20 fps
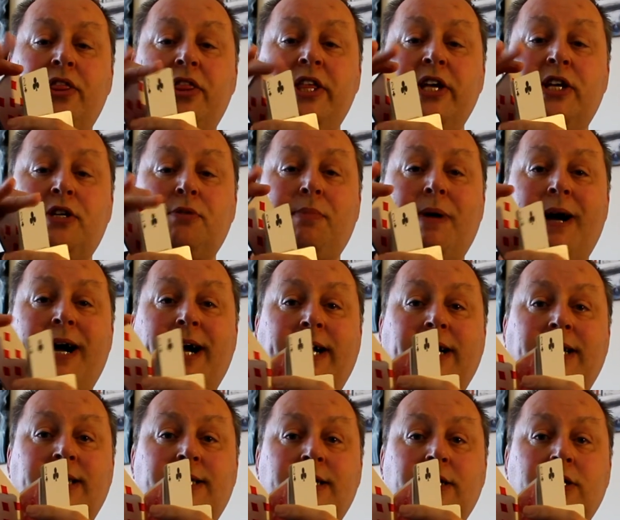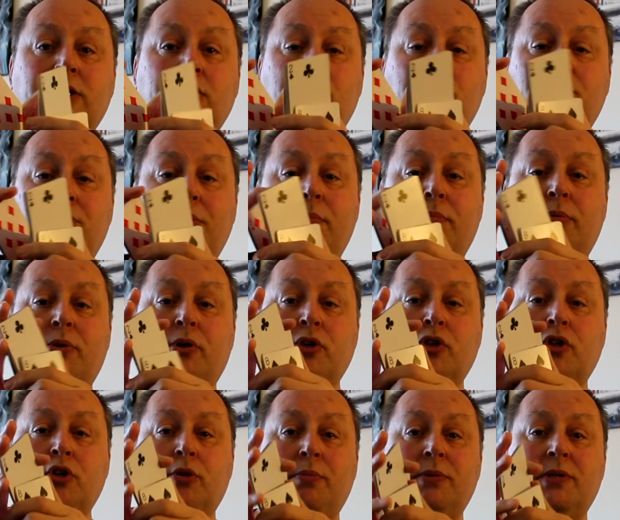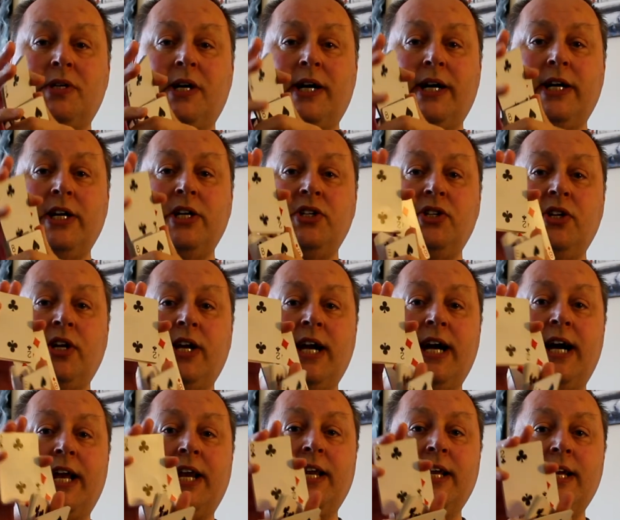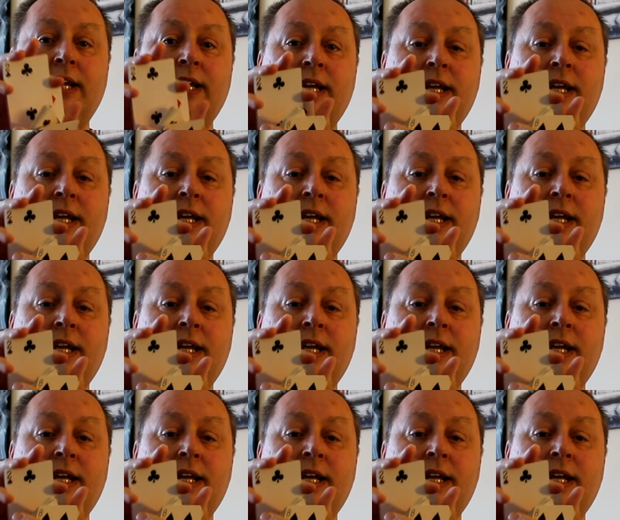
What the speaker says: this packet should be pushed up as high as you can,